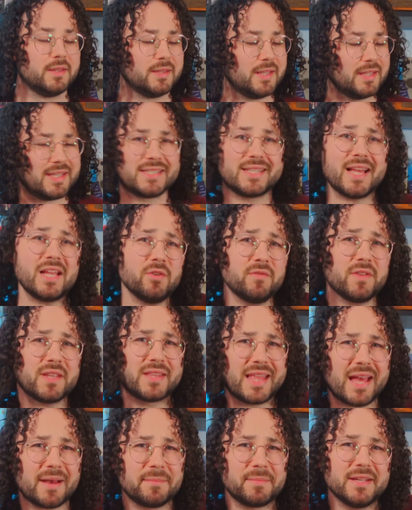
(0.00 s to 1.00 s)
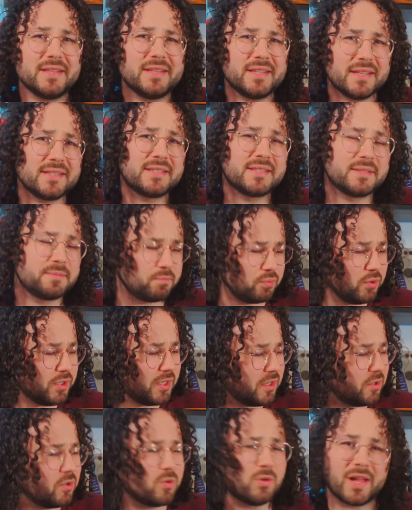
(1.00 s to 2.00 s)
The design of the tablet, it's
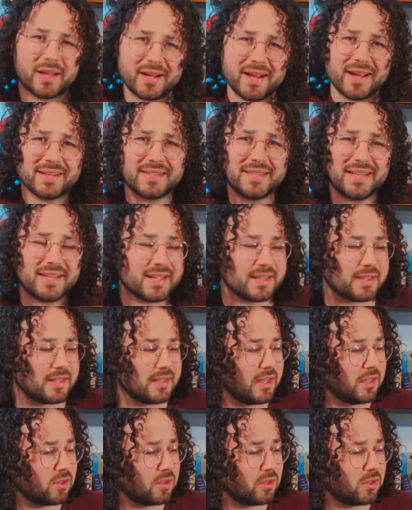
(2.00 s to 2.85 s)
pretty cool, I kinda dig it.